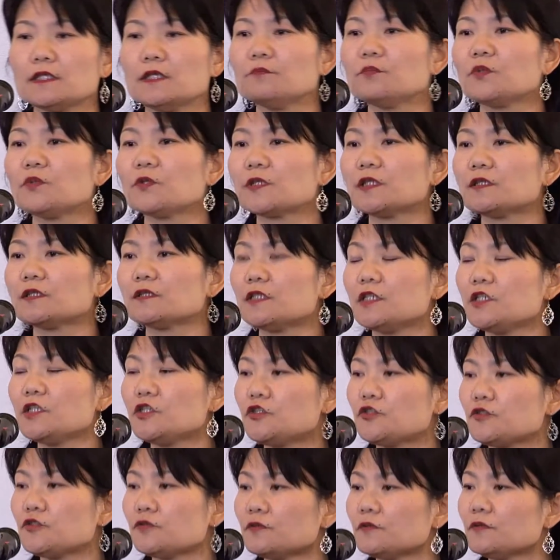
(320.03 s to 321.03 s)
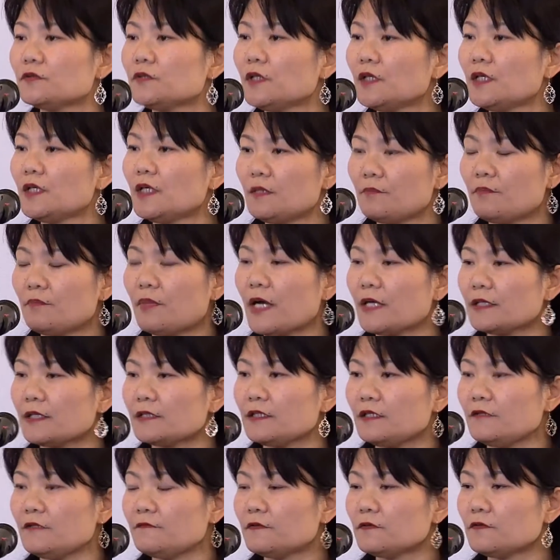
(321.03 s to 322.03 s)
important issue, but
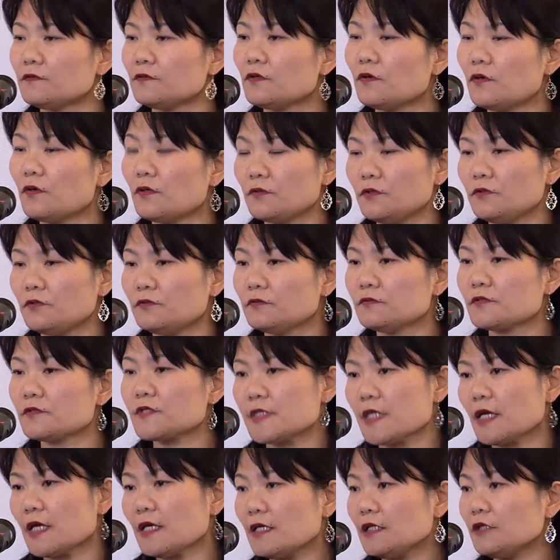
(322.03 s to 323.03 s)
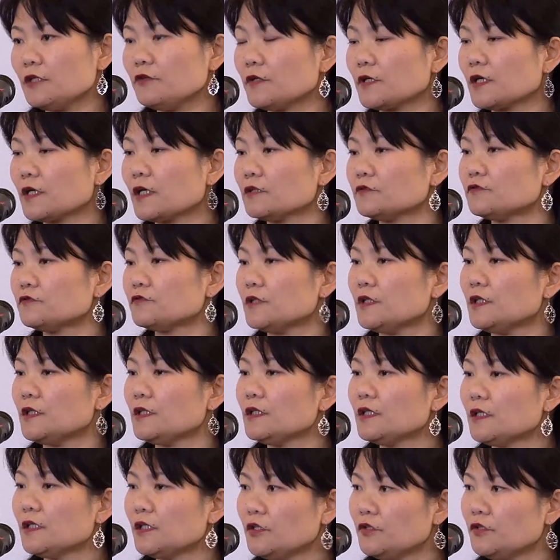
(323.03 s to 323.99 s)
even though you stay in your country,